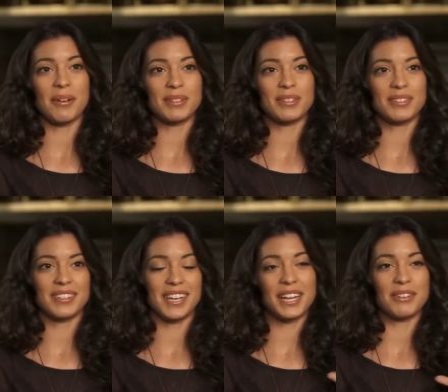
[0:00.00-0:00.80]
It was
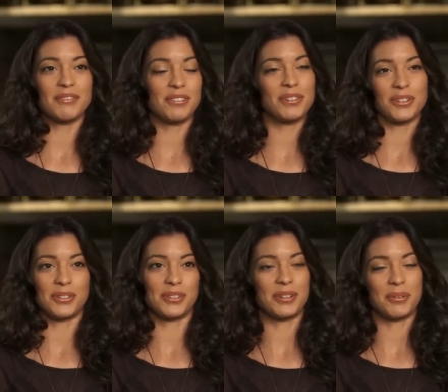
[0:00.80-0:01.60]
kind of
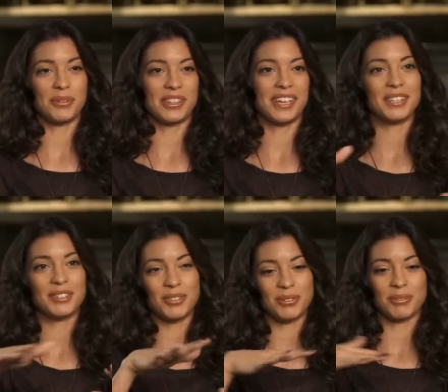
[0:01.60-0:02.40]
difficult, the whole thing,
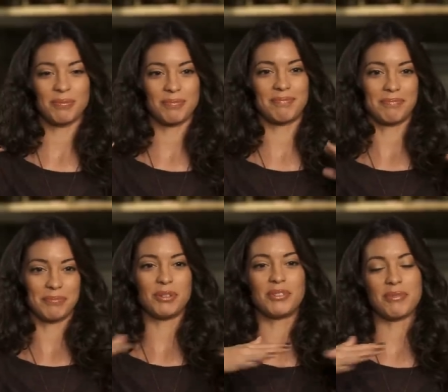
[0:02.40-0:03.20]
to
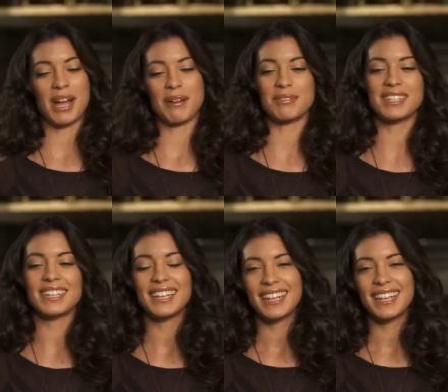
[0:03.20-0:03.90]
move around.